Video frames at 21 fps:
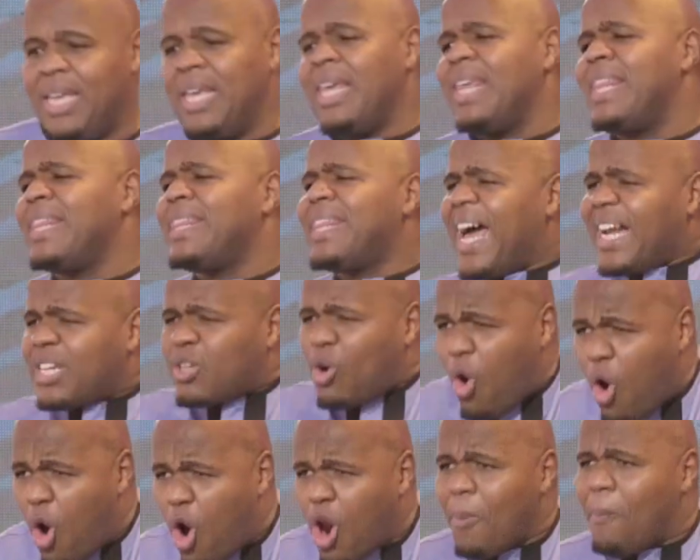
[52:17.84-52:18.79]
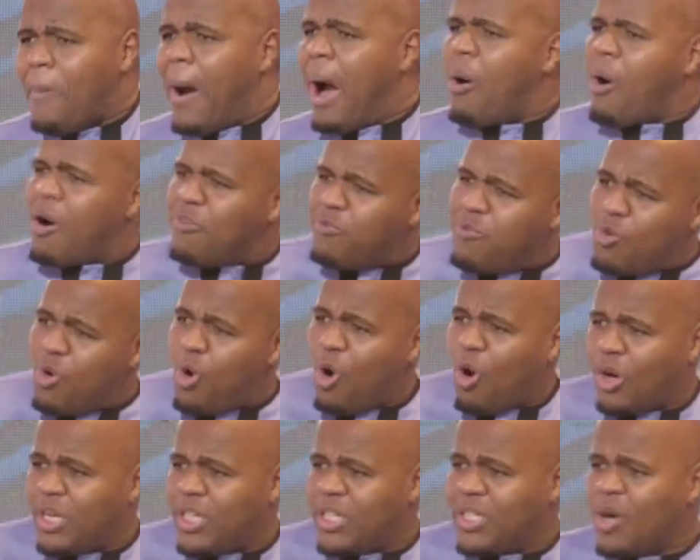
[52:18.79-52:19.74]
That all-powerful
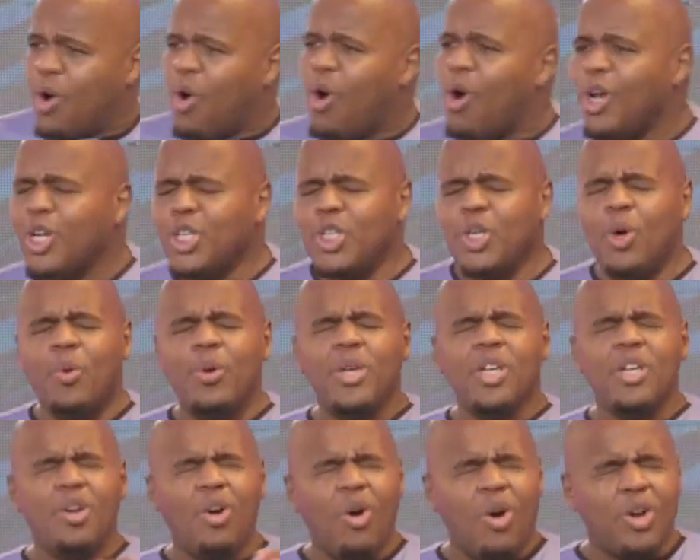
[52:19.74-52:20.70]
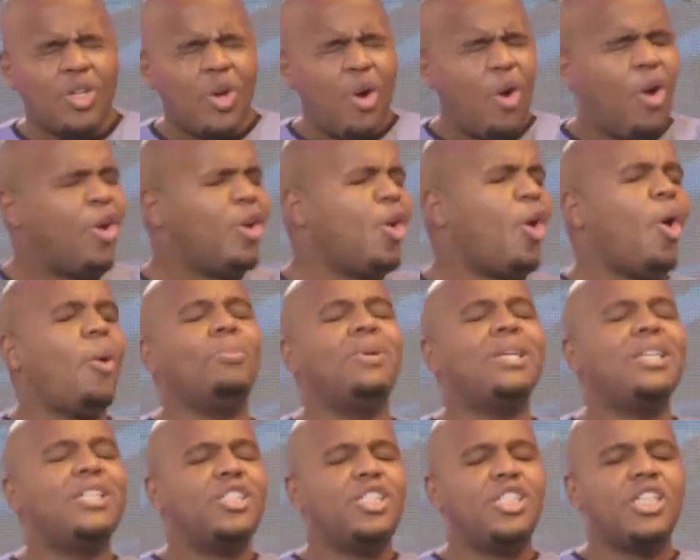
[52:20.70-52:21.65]
God, all-knowing God,
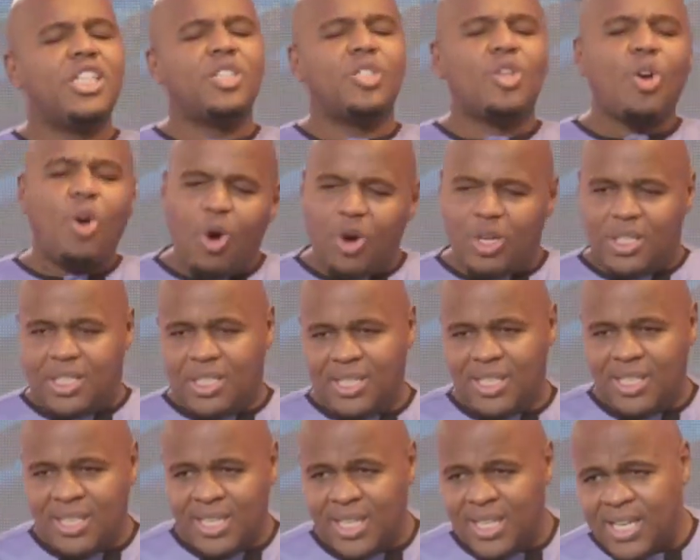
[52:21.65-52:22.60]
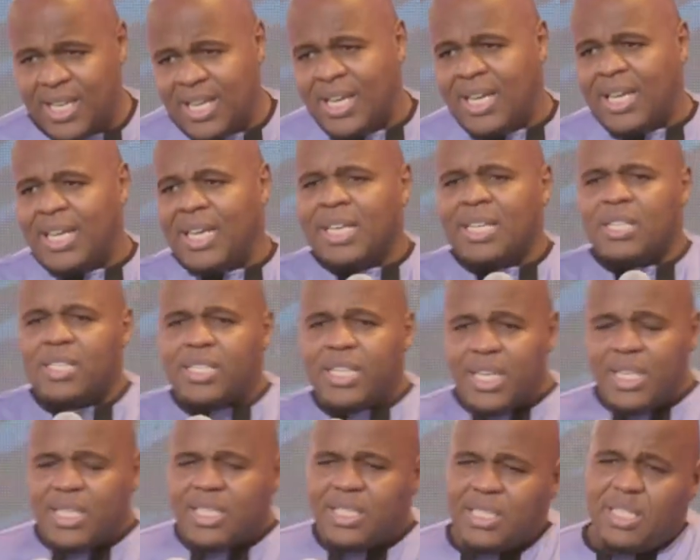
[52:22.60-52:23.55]
all-omniscient God
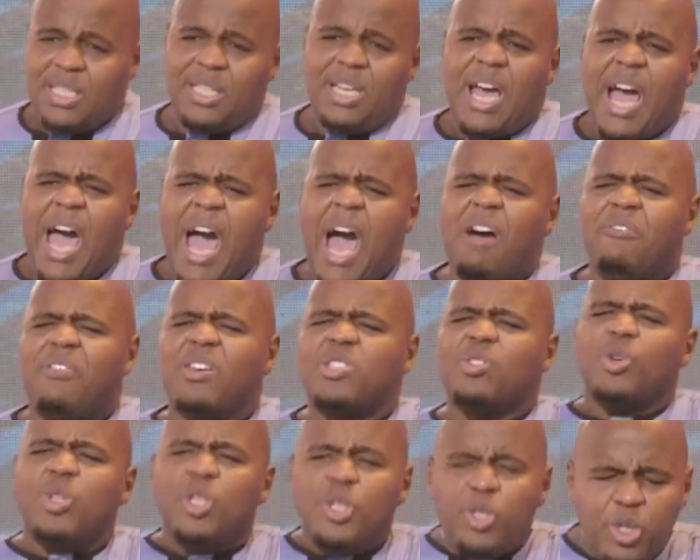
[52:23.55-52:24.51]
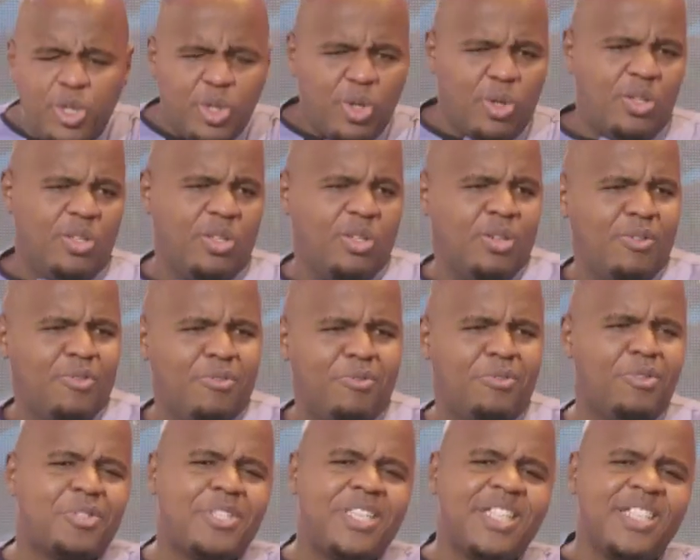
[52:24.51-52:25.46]
said, I have a solution
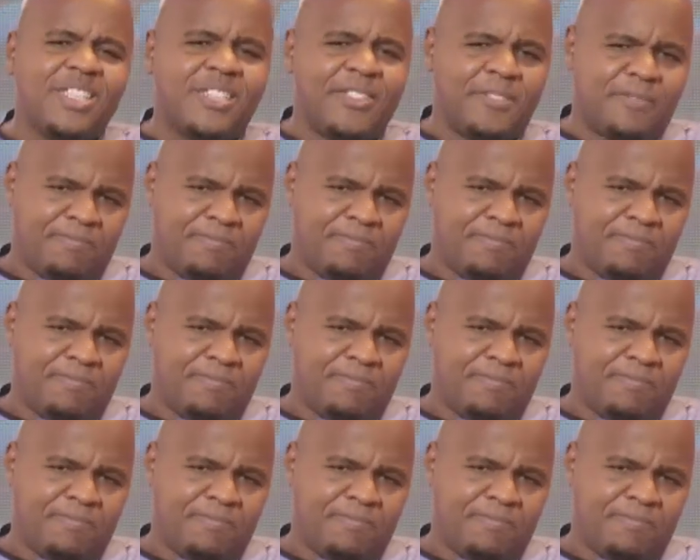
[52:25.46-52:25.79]
for sin.